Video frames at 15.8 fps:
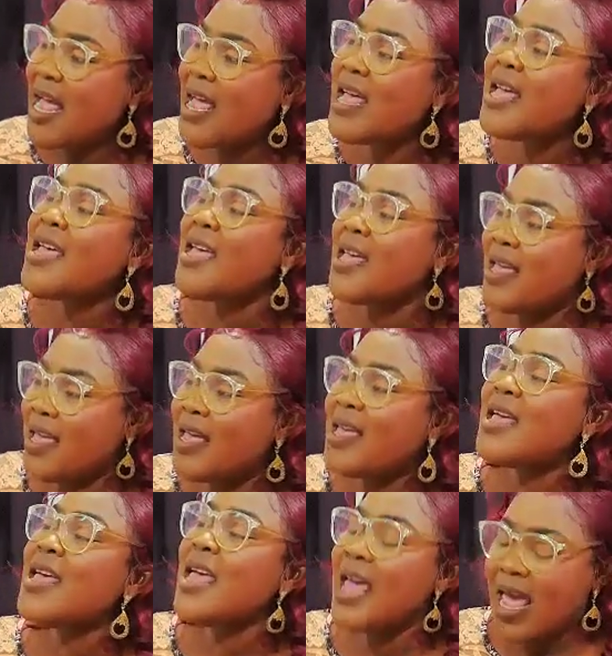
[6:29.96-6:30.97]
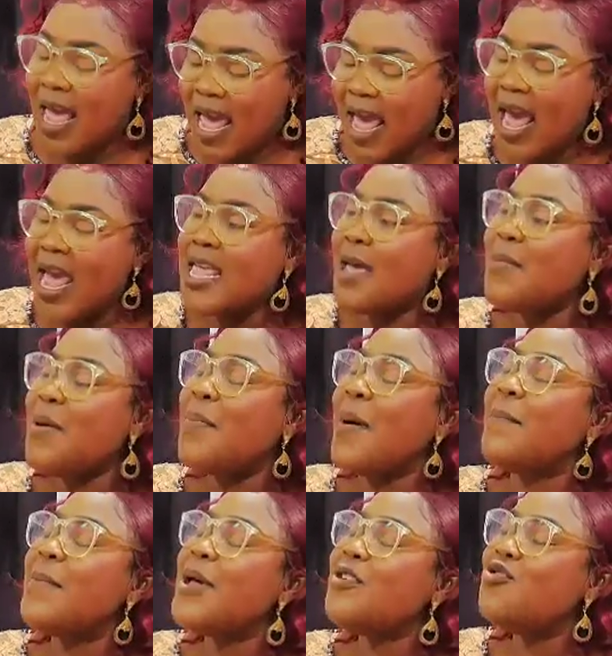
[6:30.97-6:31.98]
with a wodin name. Eh, me
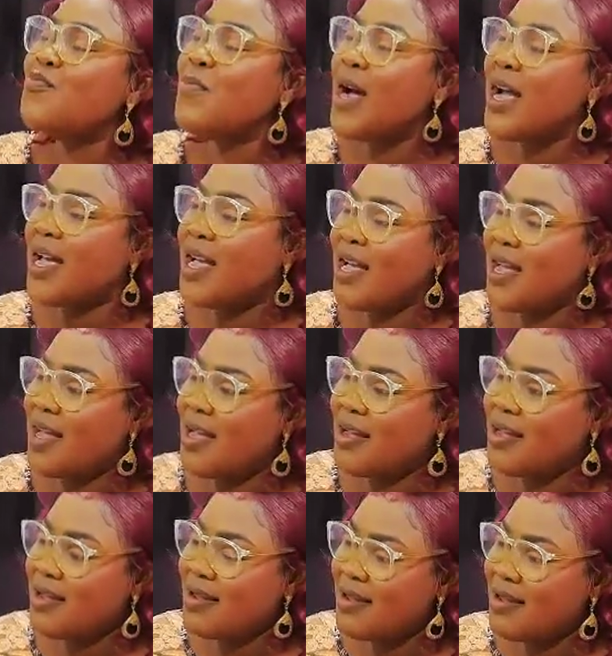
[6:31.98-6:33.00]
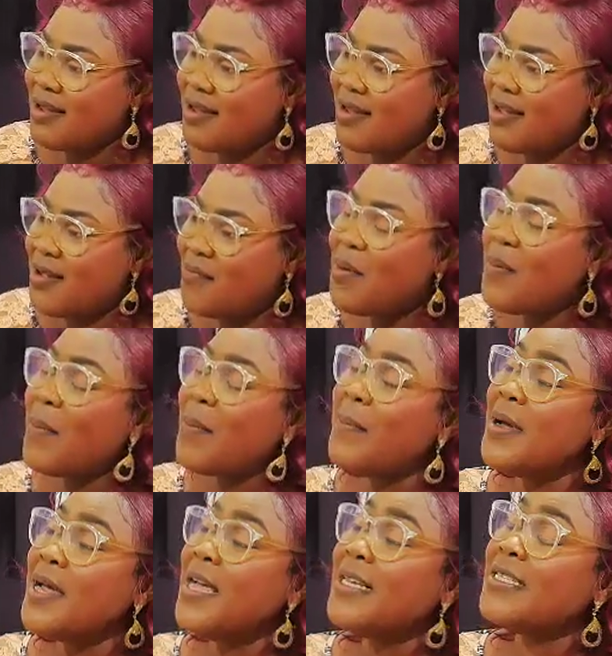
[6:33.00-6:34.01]
papa ejuma. Okay. Me papa
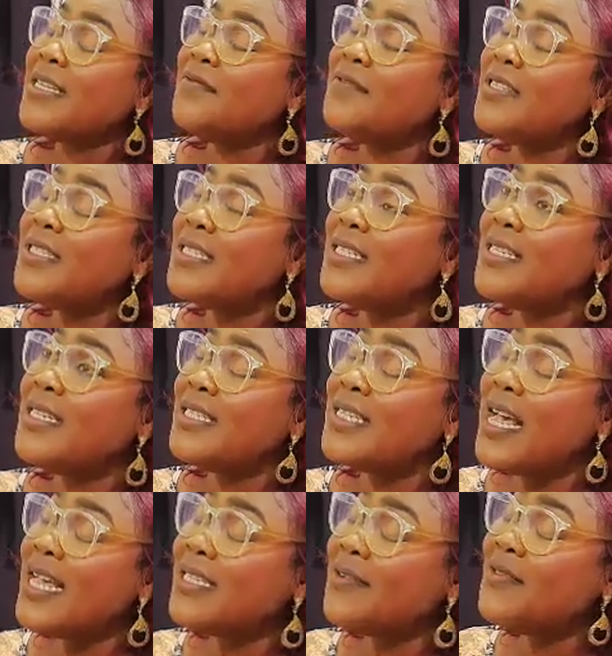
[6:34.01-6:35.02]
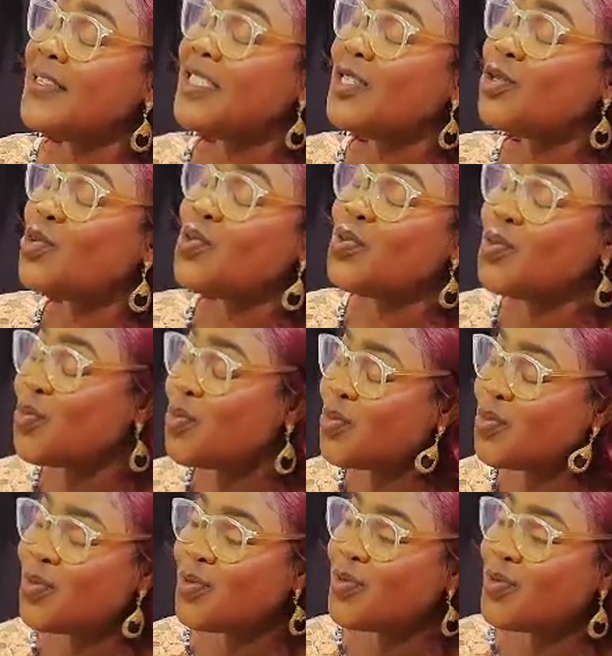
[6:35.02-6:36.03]
mba year seventy, year seventy-two.
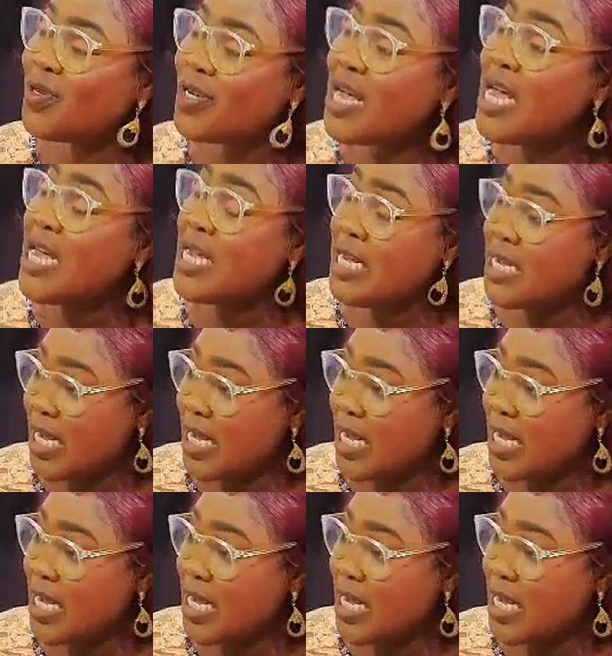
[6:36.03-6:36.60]
Hey, baba